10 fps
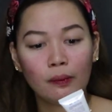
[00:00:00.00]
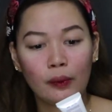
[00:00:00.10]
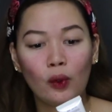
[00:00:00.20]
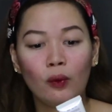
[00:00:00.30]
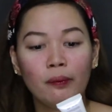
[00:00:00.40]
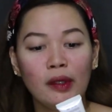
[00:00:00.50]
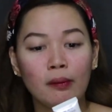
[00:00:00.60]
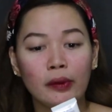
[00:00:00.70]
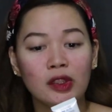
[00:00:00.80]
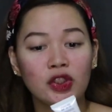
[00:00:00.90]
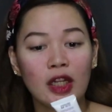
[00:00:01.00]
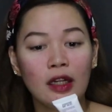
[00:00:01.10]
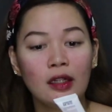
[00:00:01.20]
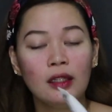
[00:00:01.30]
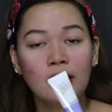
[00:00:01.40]
Pro Pimple
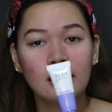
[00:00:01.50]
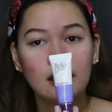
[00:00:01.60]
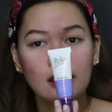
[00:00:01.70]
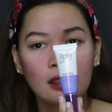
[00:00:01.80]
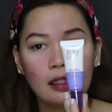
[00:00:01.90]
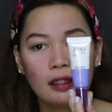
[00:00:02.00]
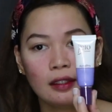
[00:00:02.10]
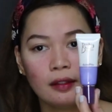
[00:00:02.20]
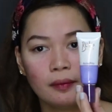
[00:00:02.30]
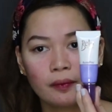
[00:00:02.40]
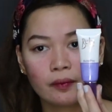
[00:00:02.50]
Gel. Ayan.